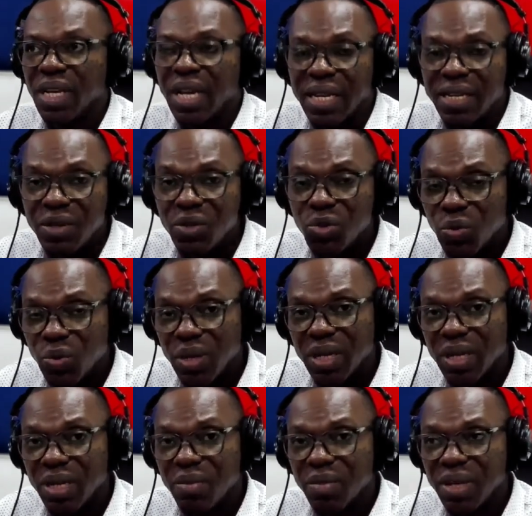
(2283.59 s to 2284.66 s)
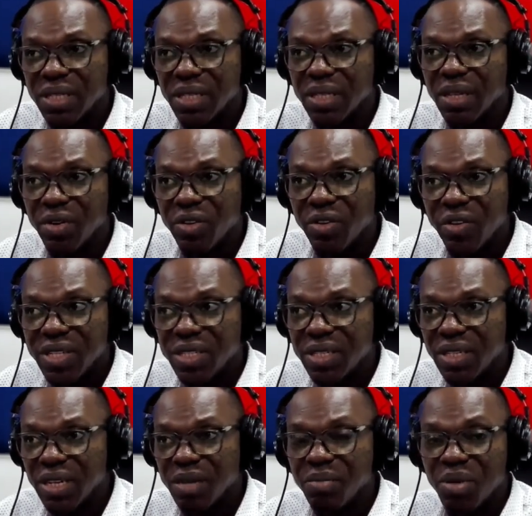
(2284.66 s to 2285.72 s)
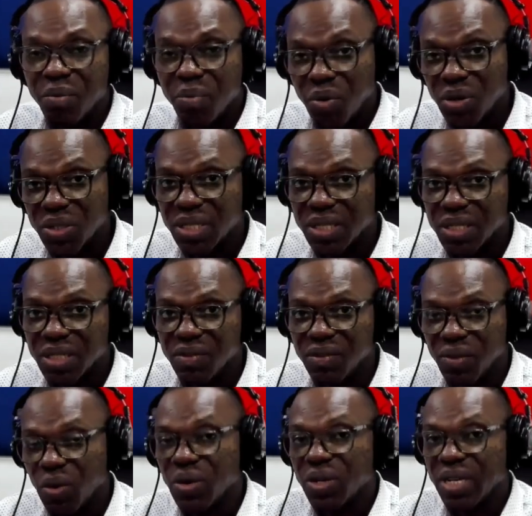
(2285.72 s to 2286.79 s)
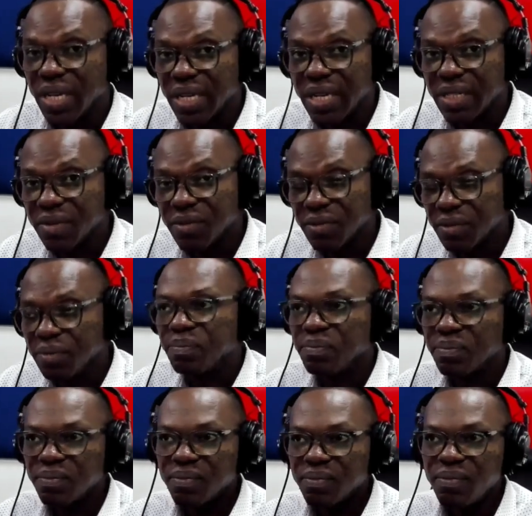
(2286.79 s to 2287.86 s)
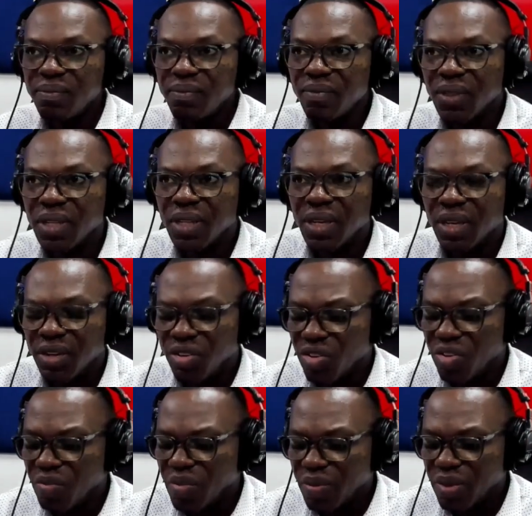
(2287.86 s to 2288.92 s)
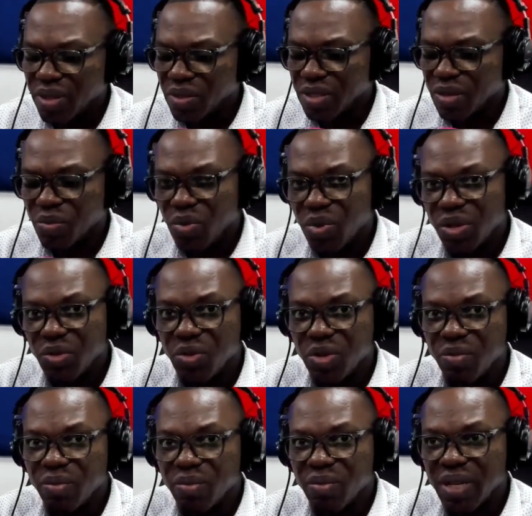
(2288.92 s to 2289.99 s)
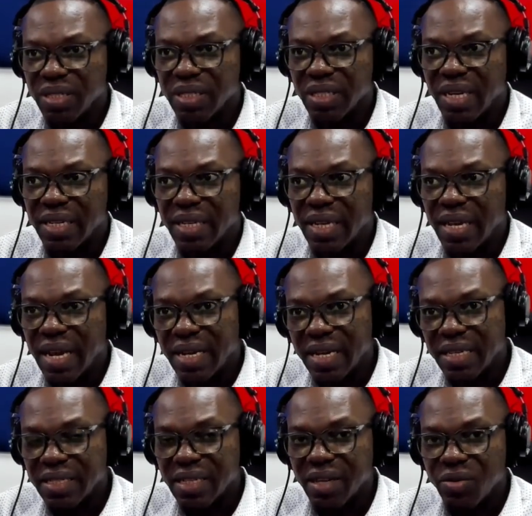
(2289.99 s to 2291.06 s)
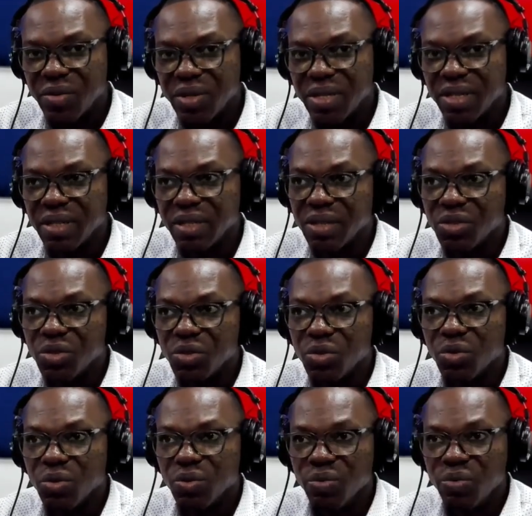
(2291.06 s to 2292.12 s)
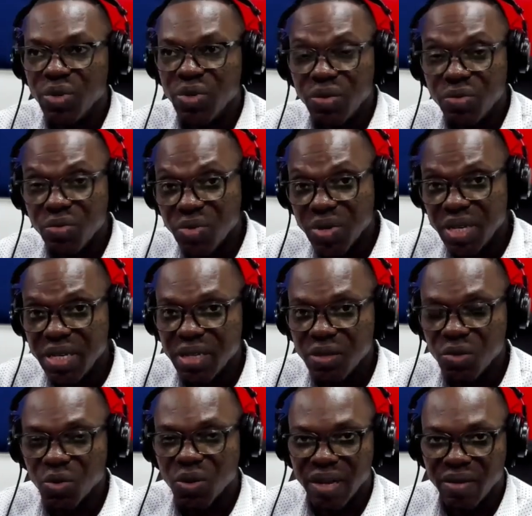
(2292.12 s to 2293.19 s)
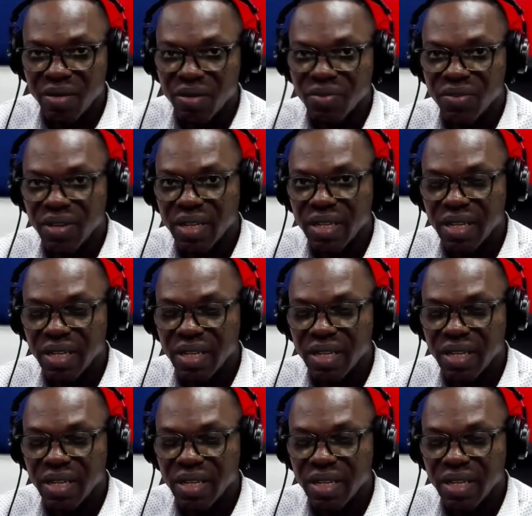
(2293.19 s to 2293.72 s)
I need to quickly mention that regression can be positive or negative. You remember there was a point we mentioned under analytical reading that you reread to clarify.